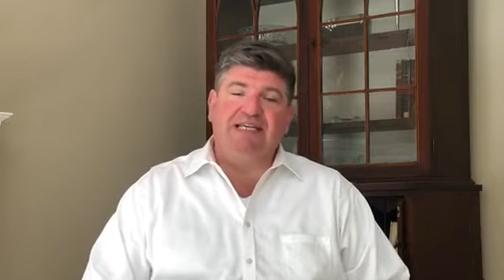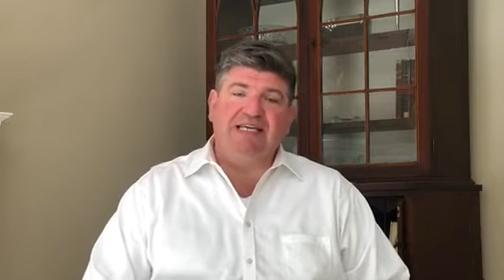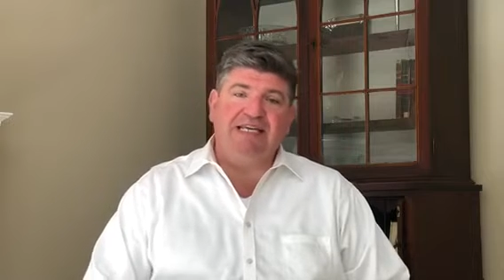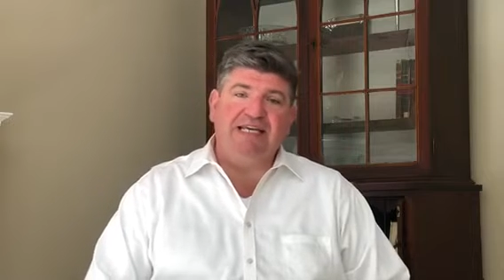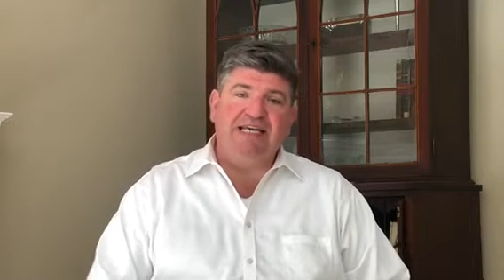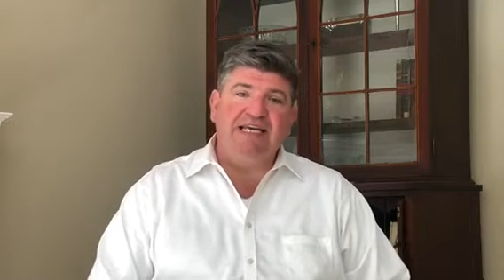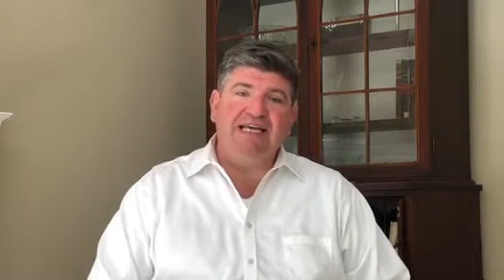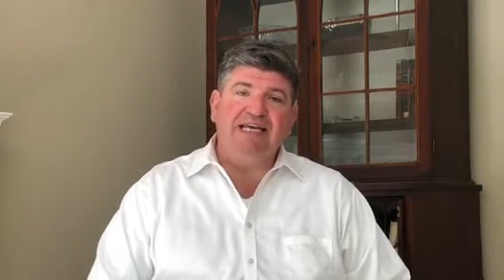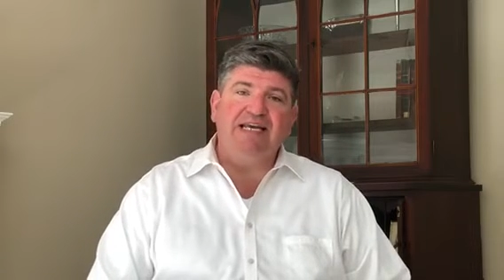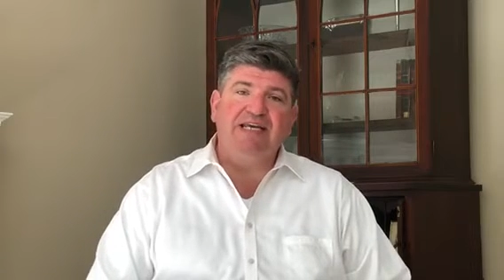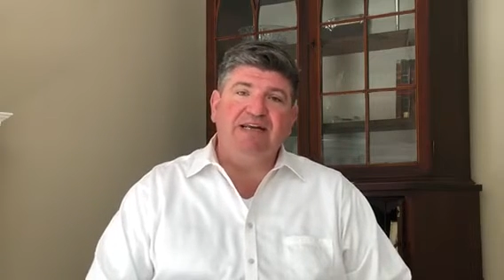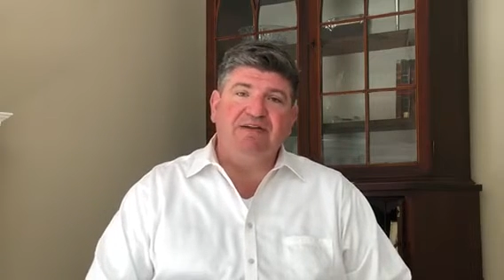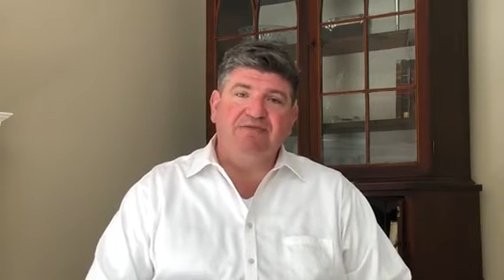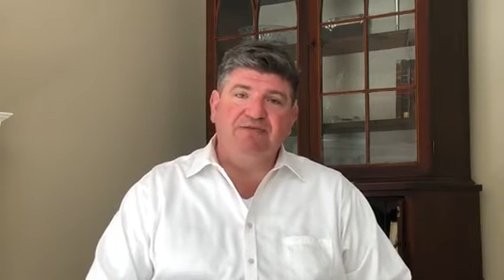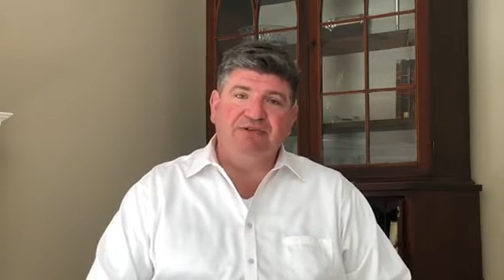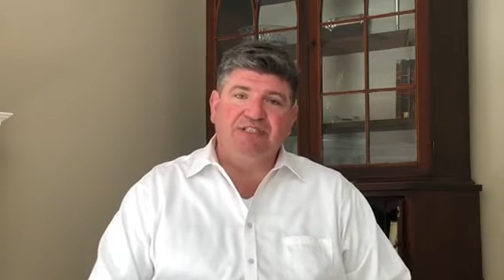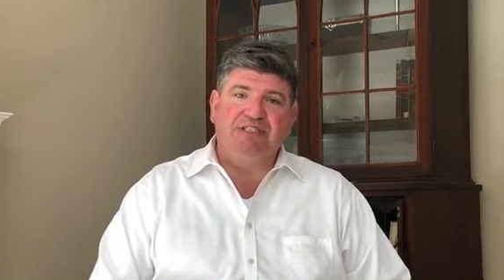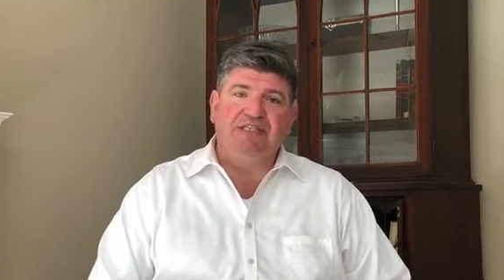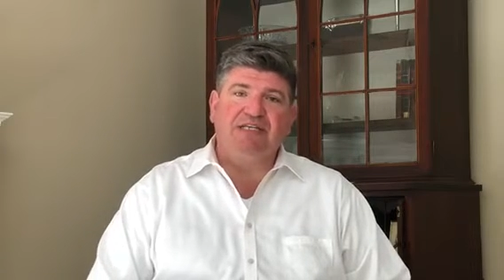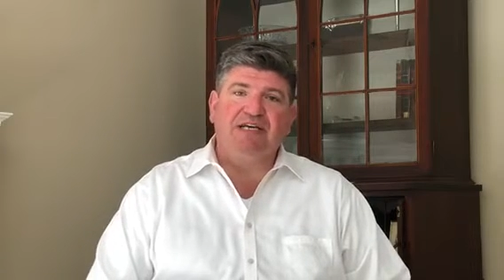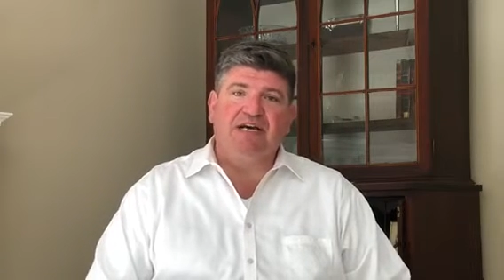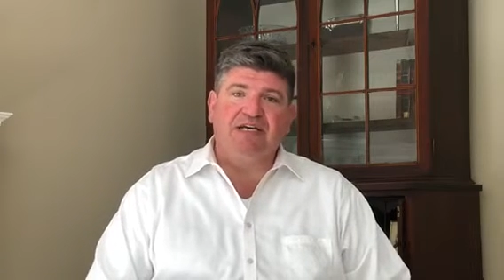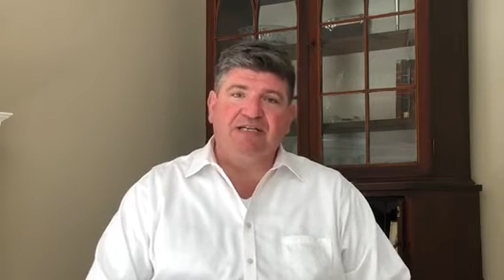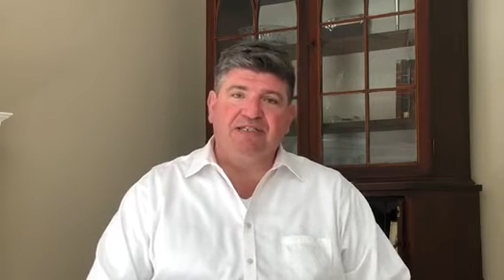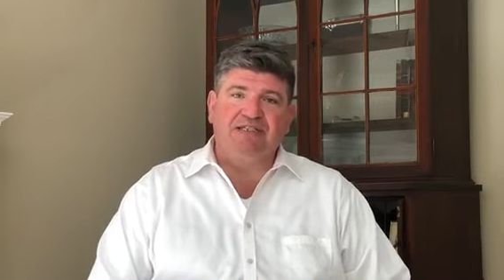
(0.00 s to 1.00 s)
key to its
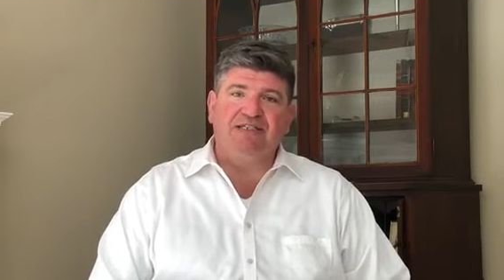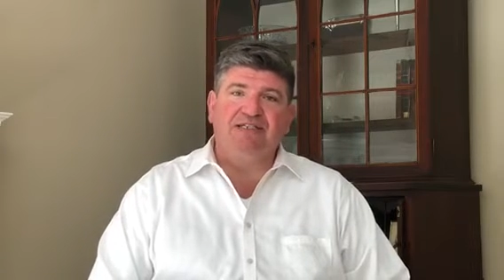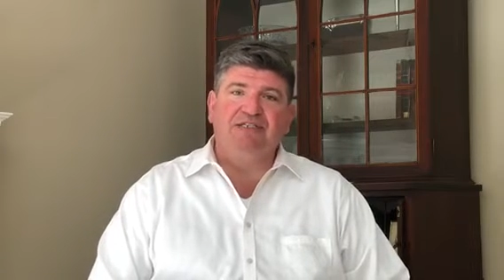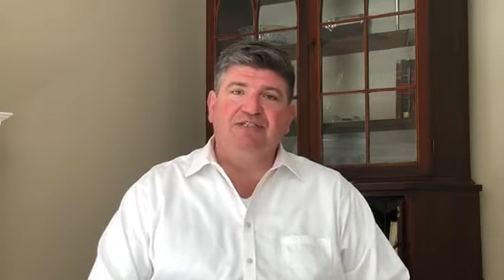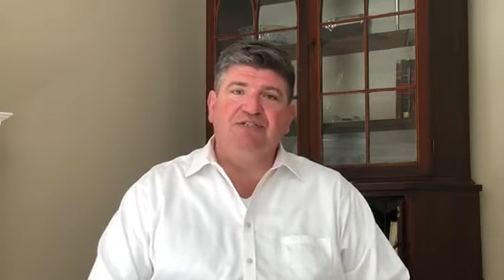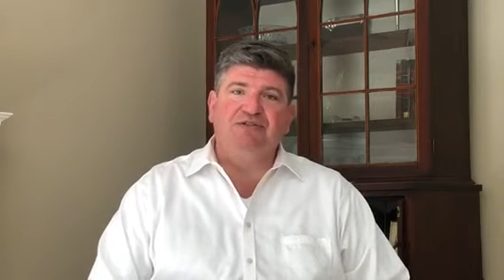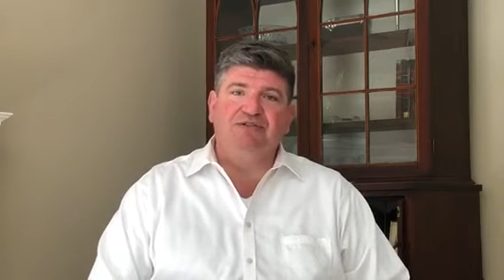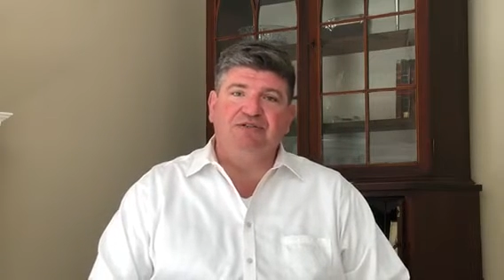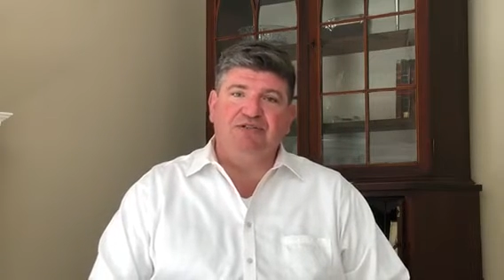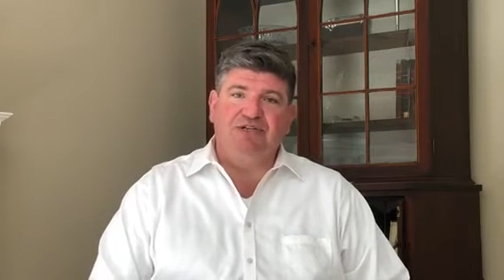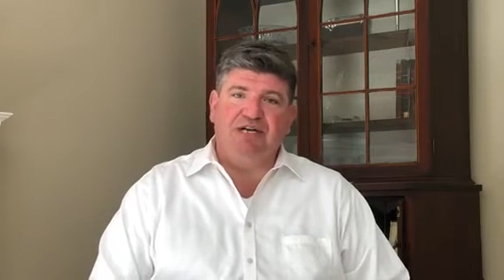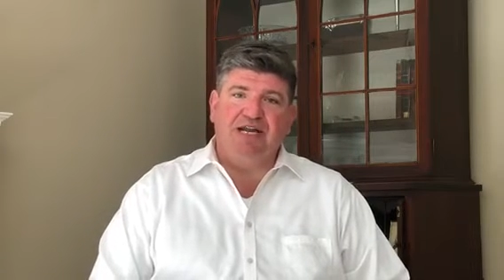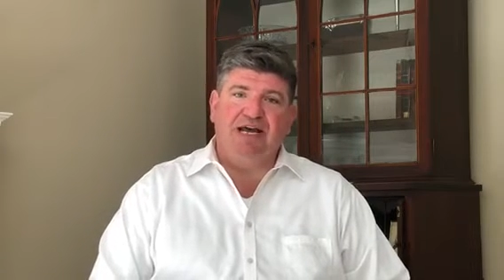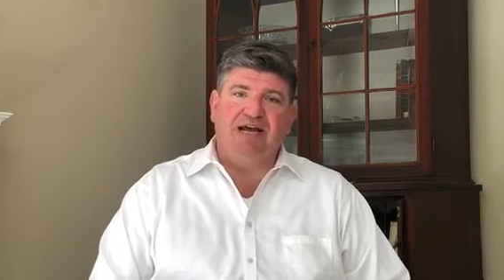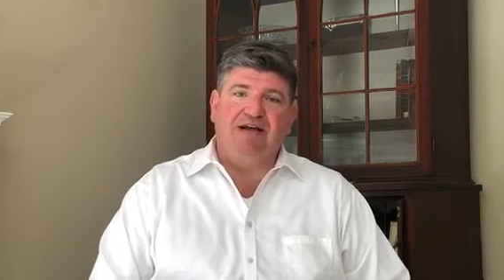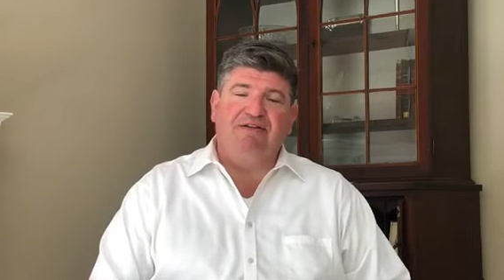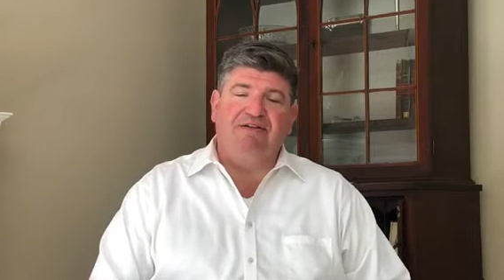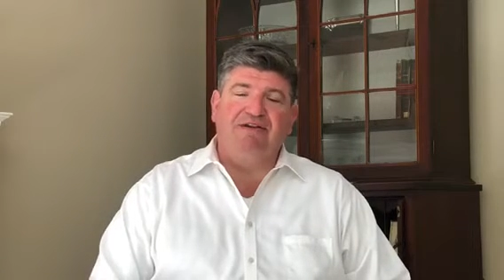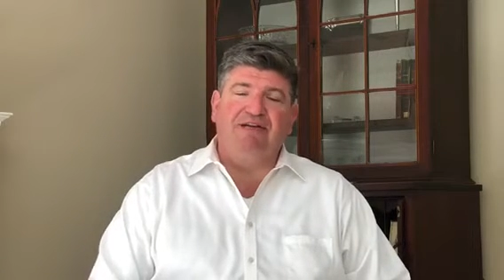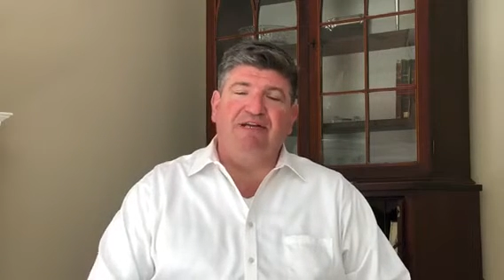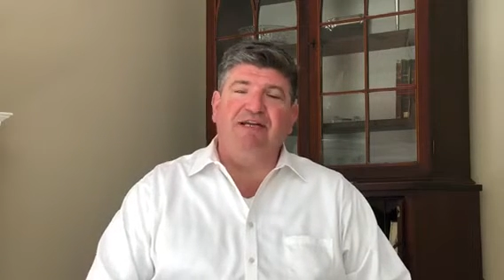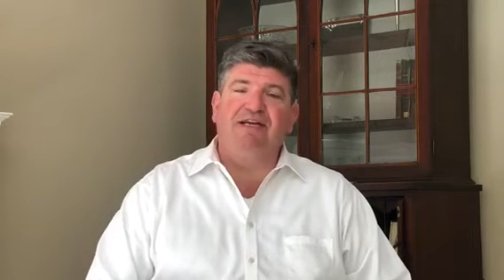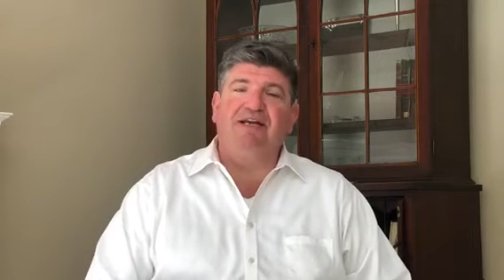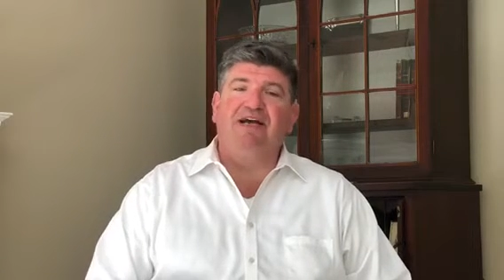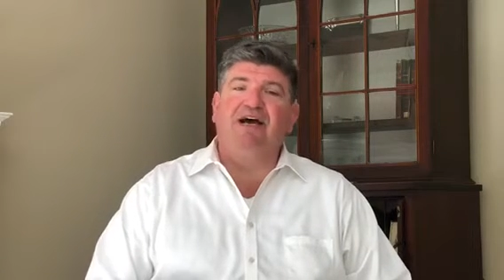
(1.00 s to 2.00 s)

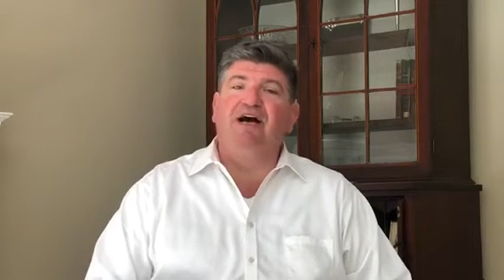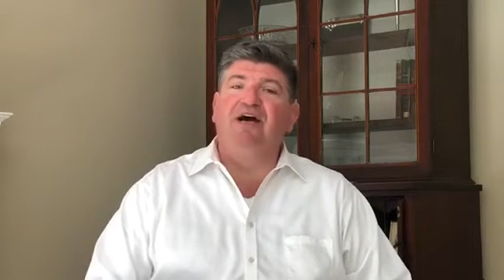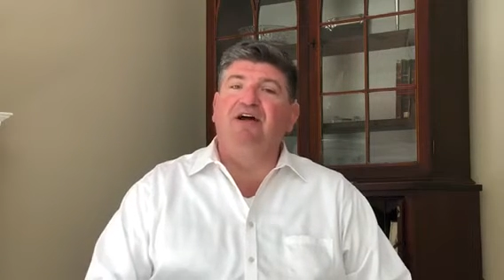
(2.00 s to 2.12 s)
constitutionality